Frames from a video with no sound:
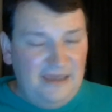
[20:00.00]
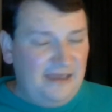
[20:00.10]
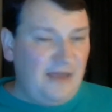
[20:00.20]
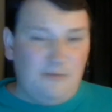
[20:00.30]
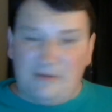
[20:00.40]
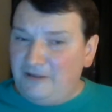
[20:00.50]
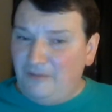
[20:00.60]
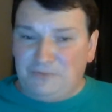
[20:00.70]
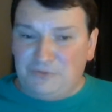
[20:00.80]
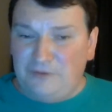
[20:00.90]
And I want to
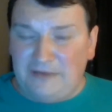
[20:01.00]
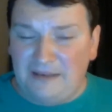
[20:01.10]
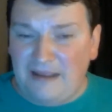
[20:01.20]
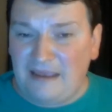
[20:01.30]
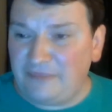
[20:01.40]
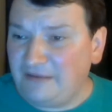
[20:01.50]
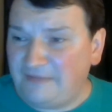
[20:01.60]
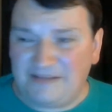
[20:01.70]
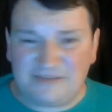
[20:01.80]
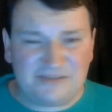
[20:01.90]
help too. And I think
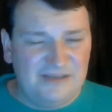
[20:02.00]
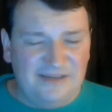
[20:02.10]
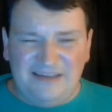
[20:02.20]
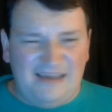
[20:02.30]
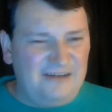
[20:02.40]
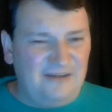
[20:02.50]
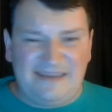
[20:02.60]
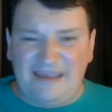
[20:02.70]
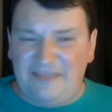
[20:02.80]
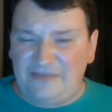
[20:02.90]
that's, I don't know, I
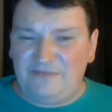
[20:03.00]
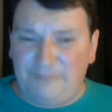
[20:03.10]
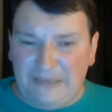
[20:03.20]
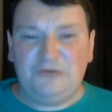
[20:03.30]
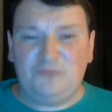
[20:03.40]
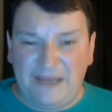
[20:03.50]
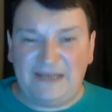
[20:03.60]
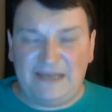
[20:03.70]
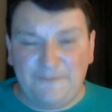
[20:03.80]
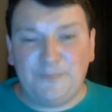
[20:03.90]
can't think of a better way
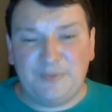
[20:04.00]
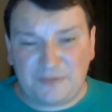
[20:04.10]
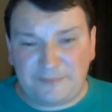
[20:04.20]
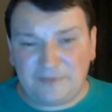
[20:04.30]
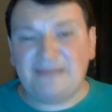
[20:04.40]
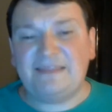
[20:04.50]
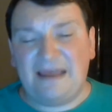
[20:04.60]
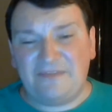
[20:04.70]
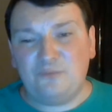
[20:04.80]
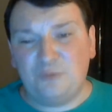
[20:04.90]
to implement something like
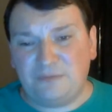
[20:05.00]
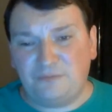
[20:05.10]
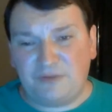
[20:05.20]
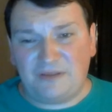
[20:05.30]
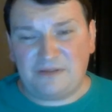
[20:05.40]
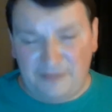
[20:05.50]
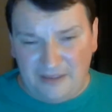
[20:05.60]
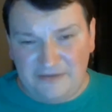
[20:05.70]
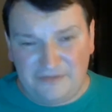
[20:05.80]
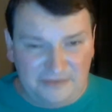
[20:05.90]
that than what some of the
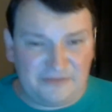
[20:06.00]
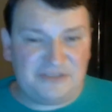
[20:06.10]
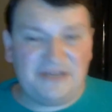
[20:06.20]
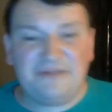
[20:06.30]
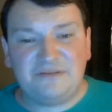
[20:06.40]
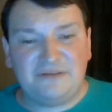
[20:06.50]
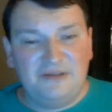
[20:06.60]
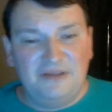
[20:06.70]
ideas I suggested.